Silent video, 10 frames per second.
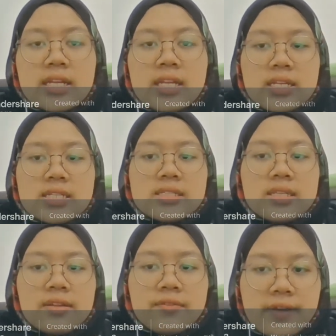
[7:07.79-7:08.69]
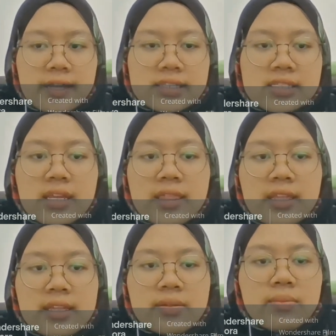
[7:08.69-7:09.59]
It signifies
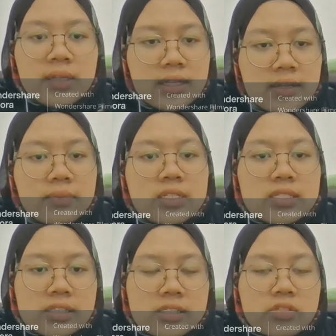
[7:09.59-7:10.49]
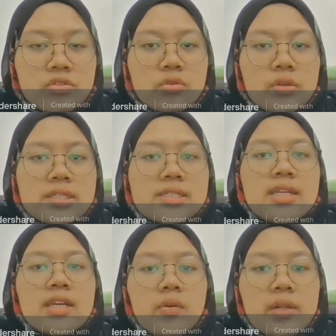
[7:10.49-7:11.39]
that the medium returns to its
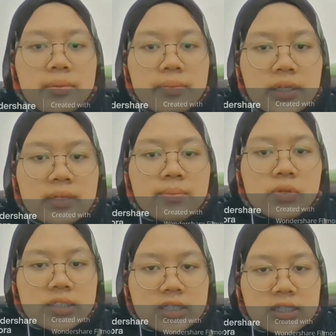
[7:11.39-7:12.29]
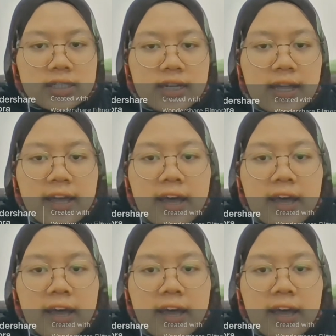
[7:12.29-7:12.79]
equilibrium position